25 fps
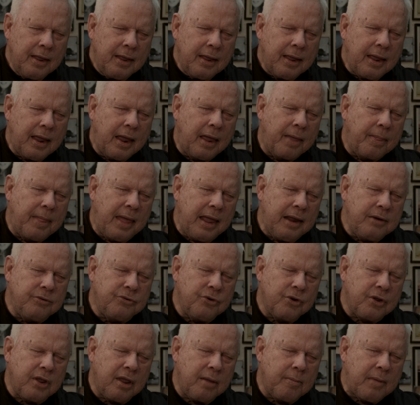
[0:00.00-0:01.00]
And they
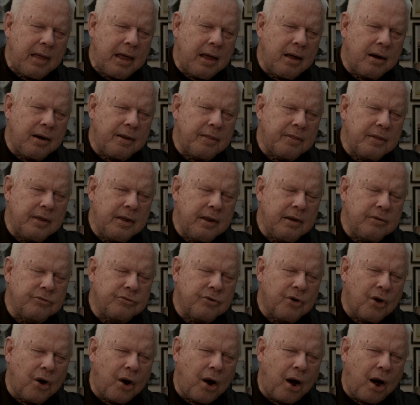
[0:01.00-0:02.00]
took him out of his
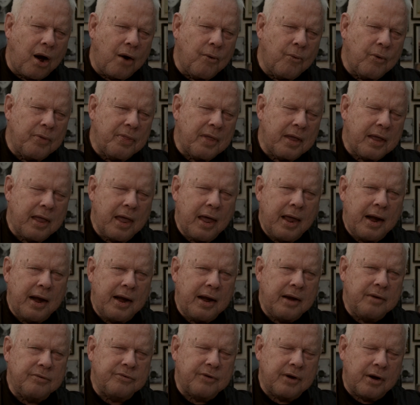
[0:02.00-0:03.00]
car with a gun in
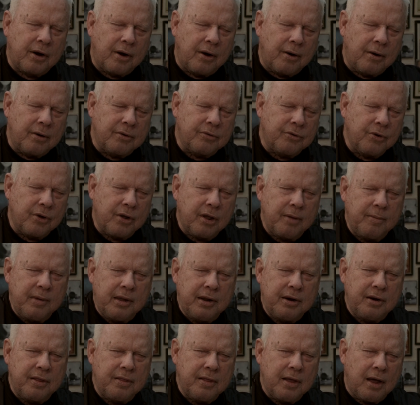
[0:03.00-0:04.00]
his ear, took him
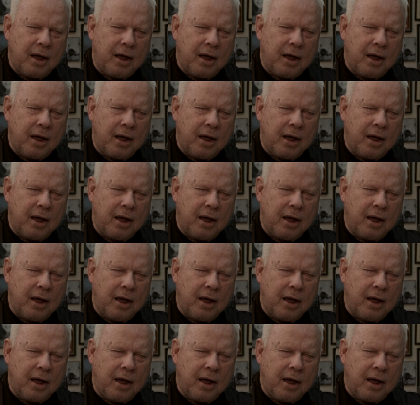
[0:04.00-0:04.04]
into the